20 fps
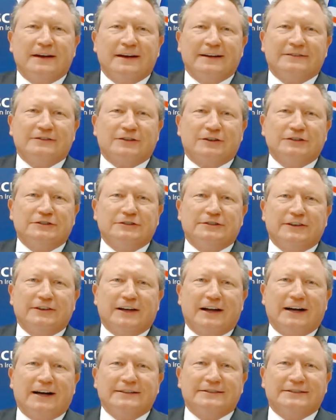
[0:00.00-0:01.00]
Exclusive
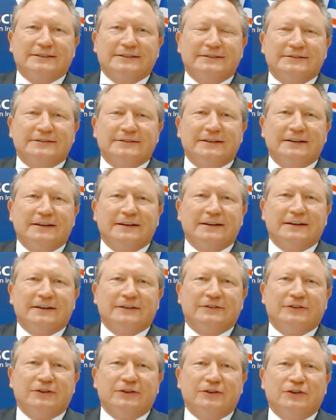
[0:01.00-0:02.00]
alliances
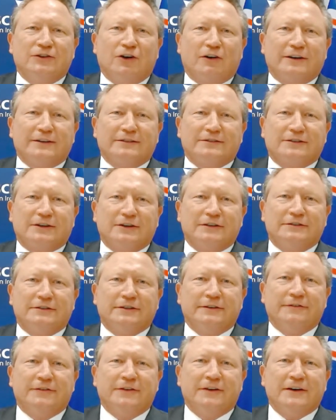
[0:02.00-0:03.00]
to
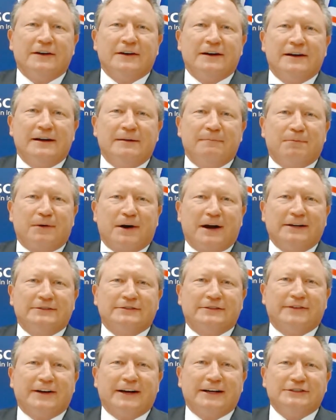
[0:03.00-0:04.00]
non-exclusive
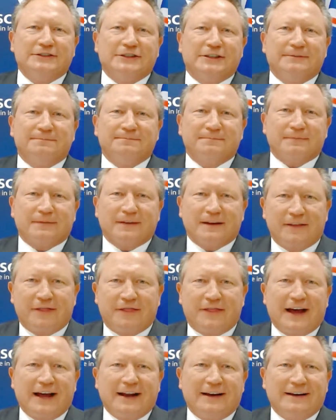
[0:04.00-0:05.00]
embrace of Asia.
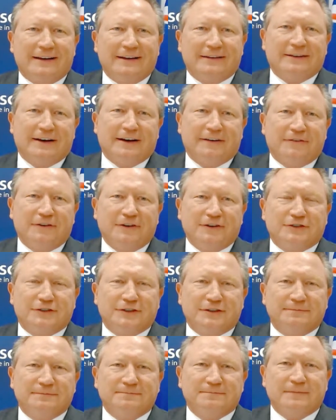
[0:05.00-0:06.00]
That is our
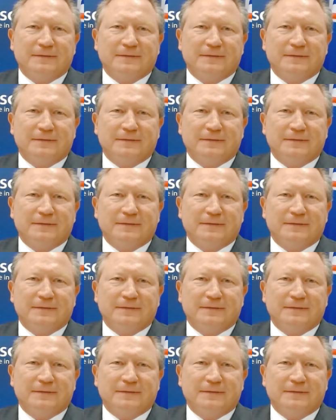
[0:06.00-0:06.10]
future.